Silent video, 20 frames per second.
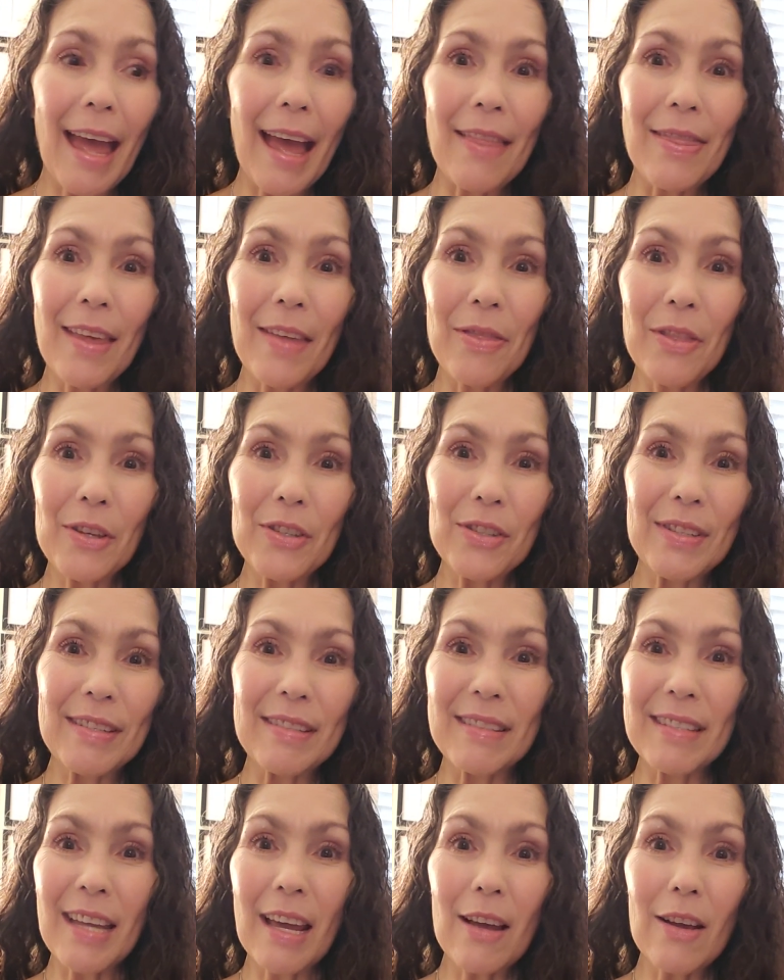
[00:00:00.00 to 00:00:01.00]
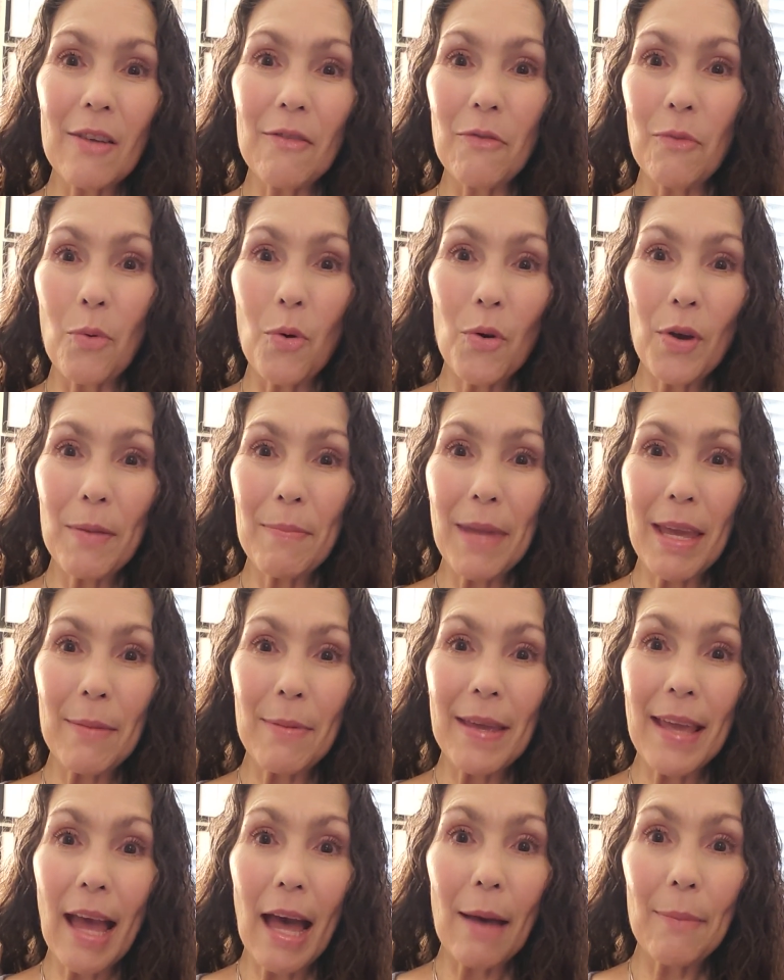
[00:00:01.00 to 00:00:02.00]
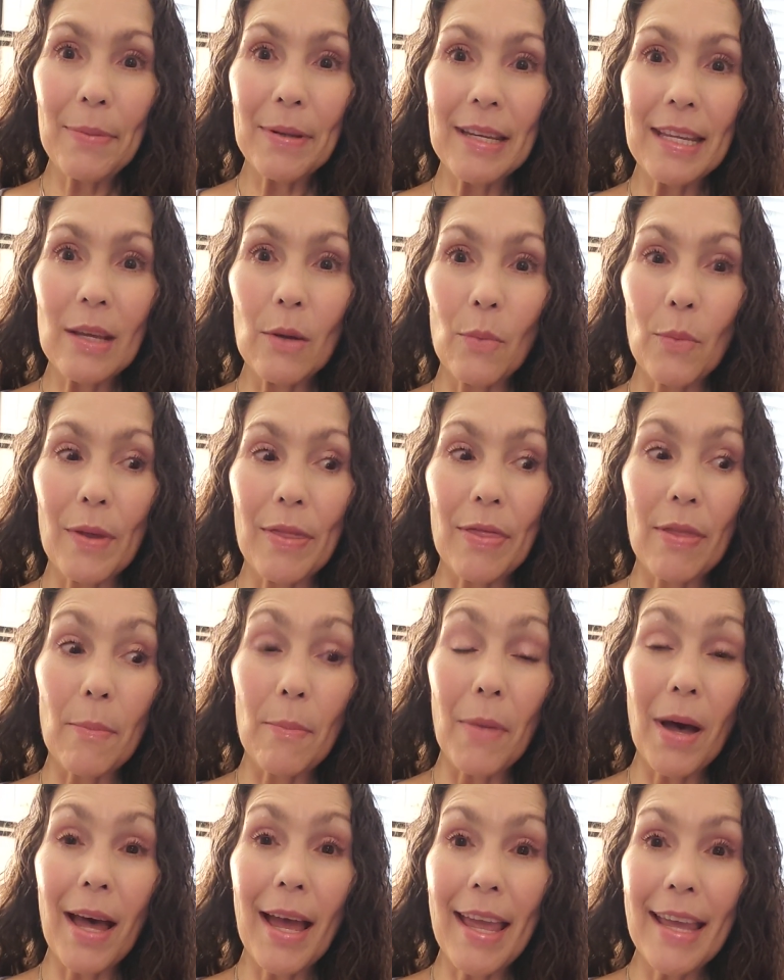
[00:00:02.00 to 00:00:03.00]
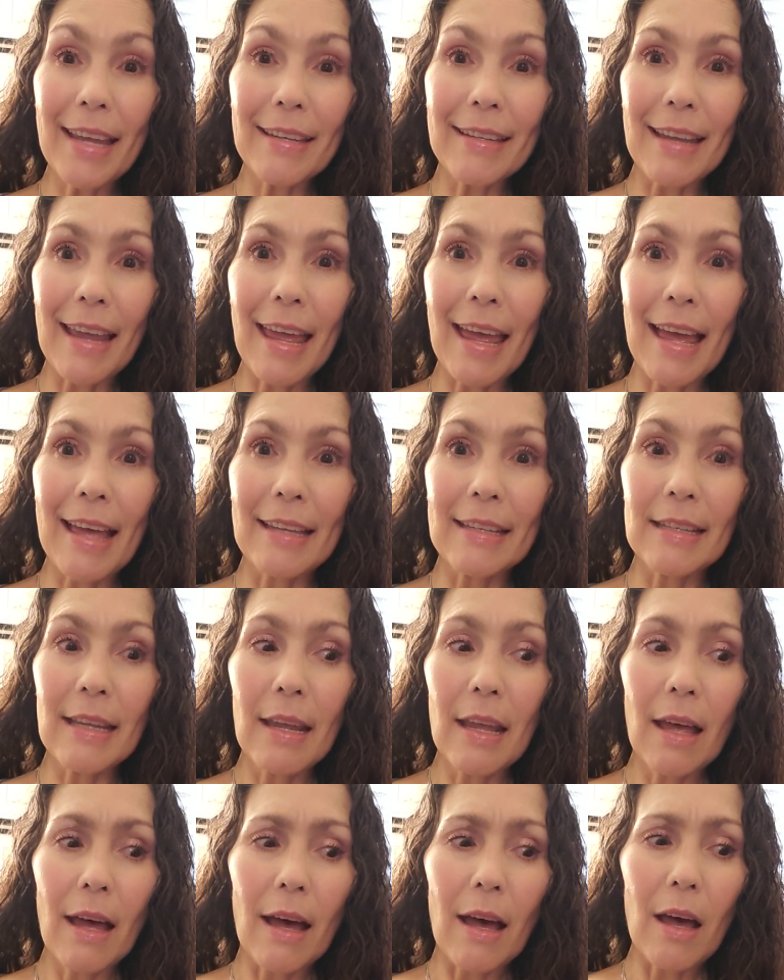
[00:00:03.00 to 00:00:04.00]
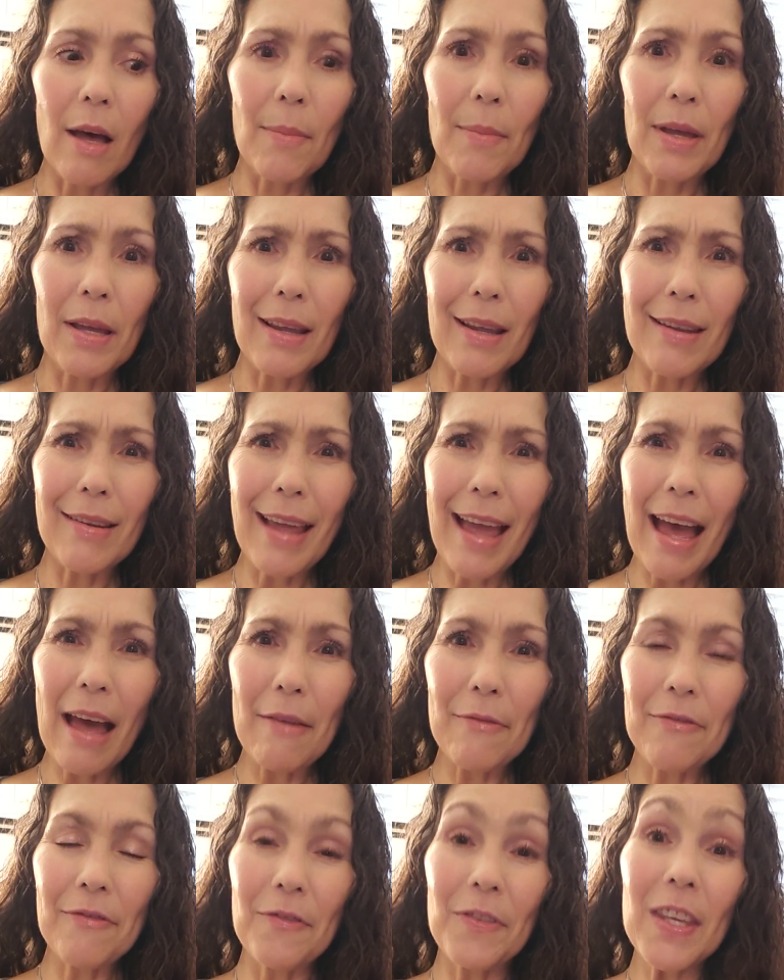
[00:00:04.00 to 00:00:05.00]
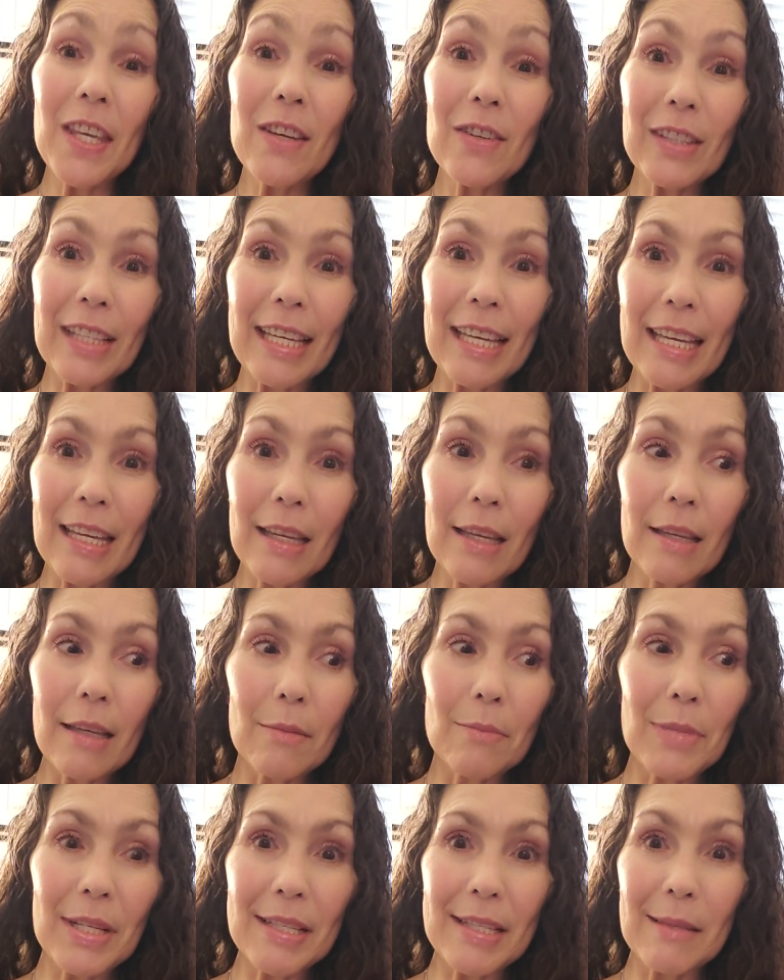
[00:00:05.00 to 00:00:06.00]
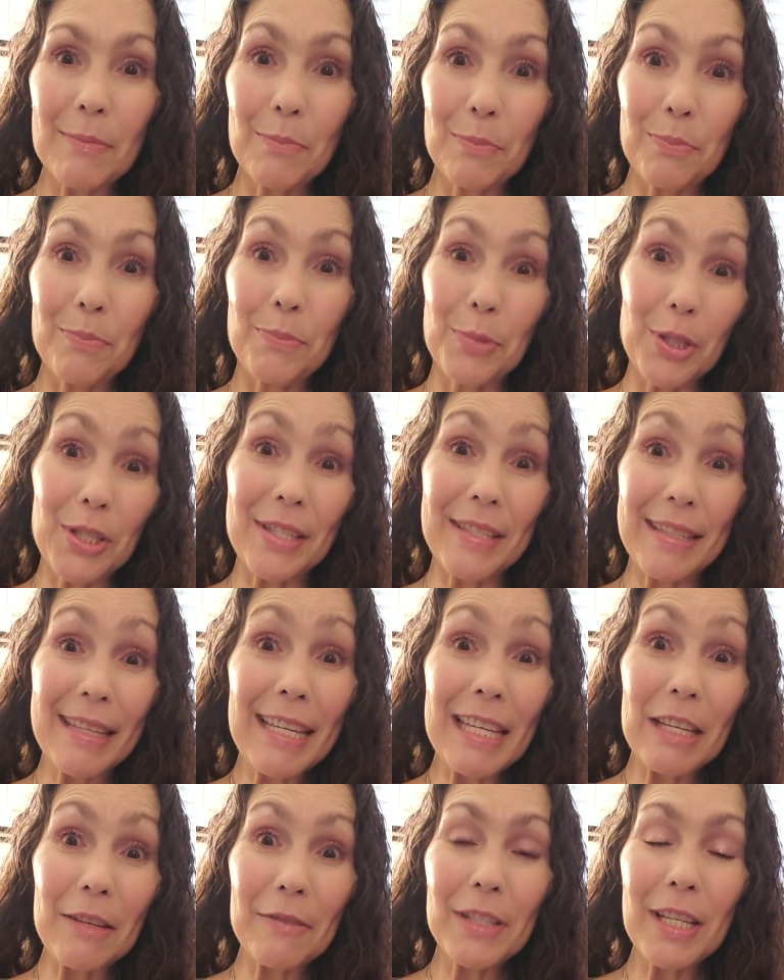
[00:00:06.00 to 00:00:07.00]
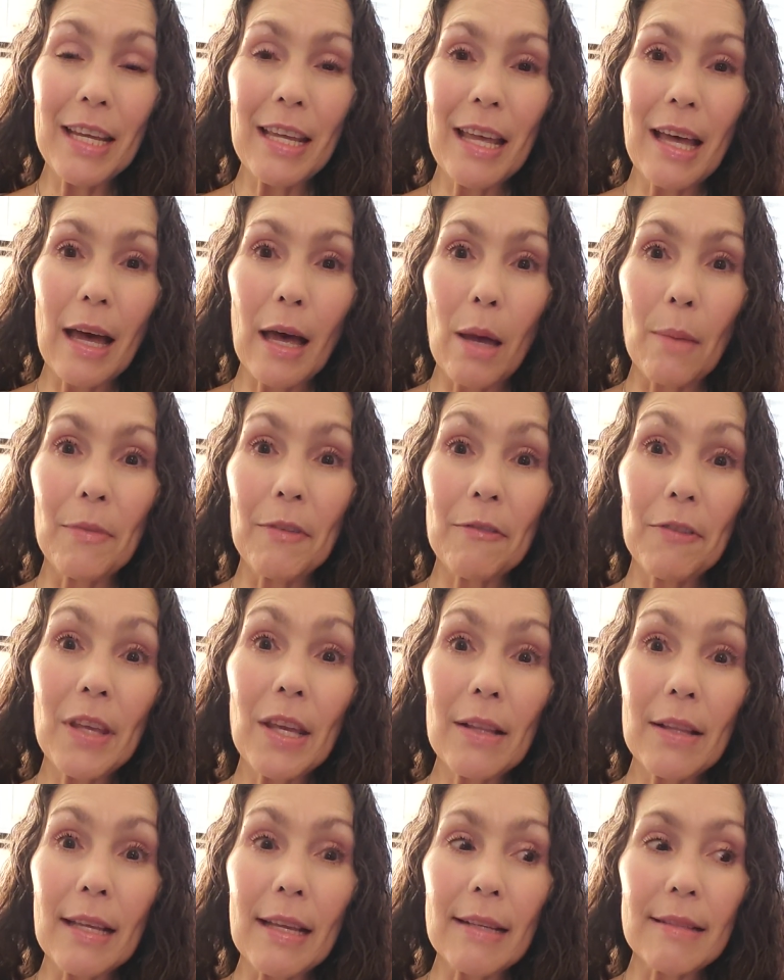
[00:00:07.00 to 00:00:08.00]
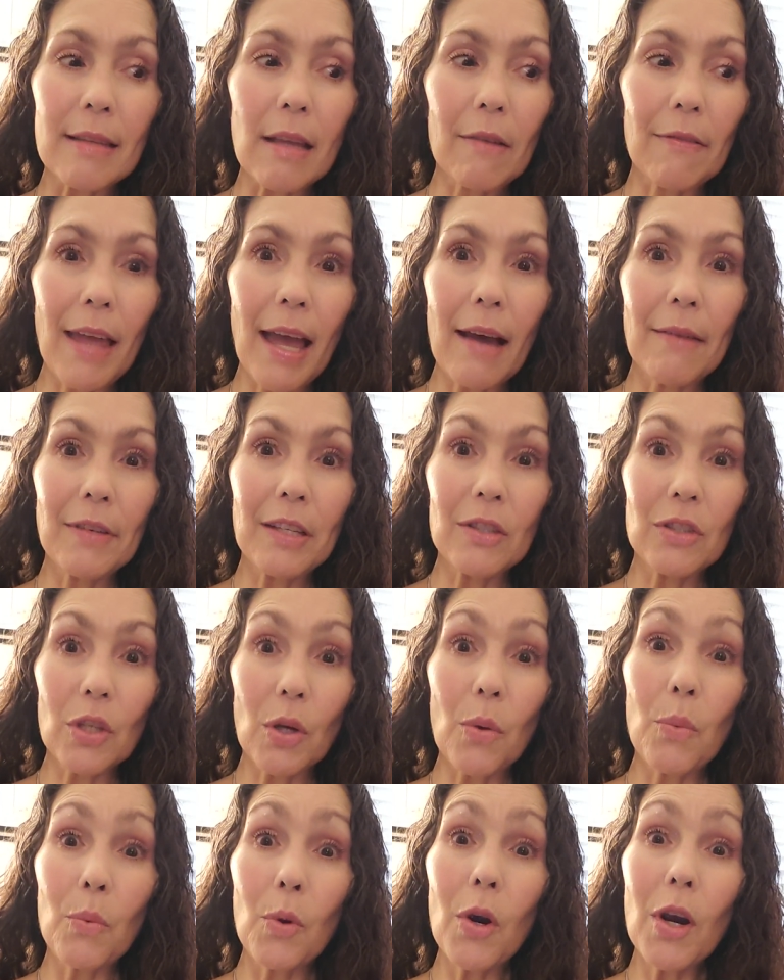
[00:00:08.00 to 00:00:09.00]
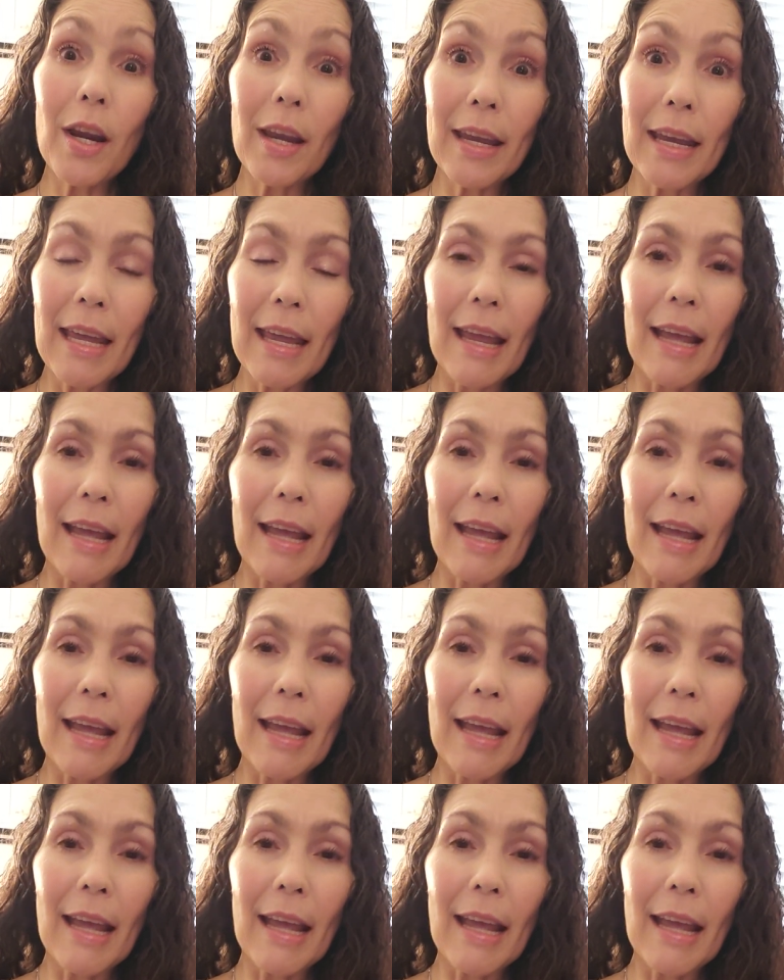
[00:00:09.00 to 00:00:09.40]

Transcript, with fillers: And then there's this tug of war maybe happening with the mind and um, have feeling mis perceived um, feelings of having to work